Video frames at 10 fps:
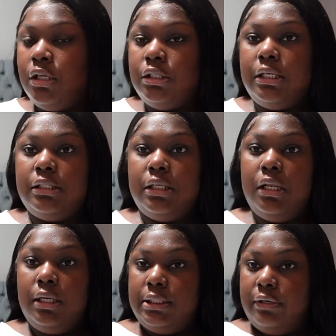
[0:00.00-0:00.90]
Does it
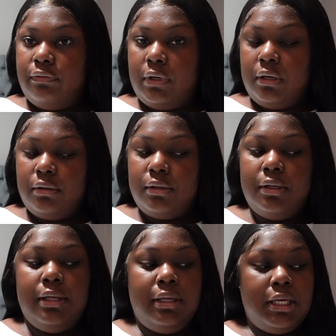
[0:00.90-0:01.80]
look different?
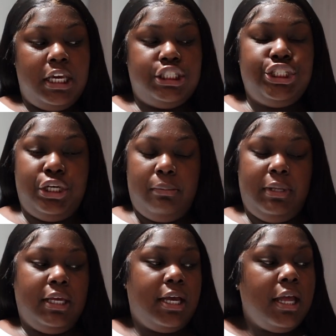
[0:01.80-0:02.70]
It should
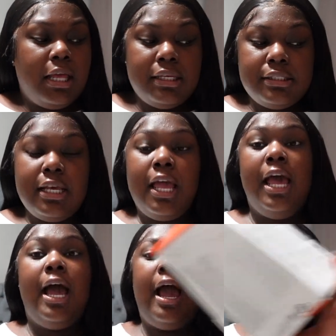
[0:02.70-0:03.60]
because
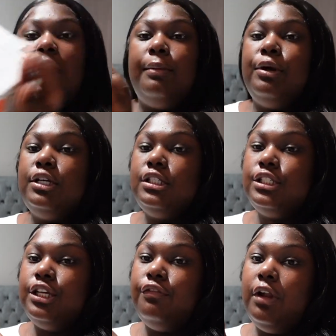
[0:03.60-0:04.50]
I
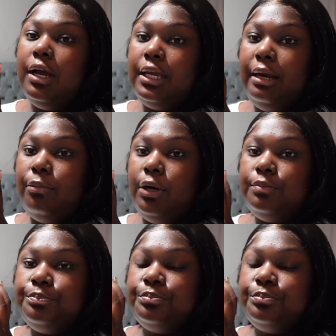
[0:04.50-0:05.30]
purchased a vlog camera.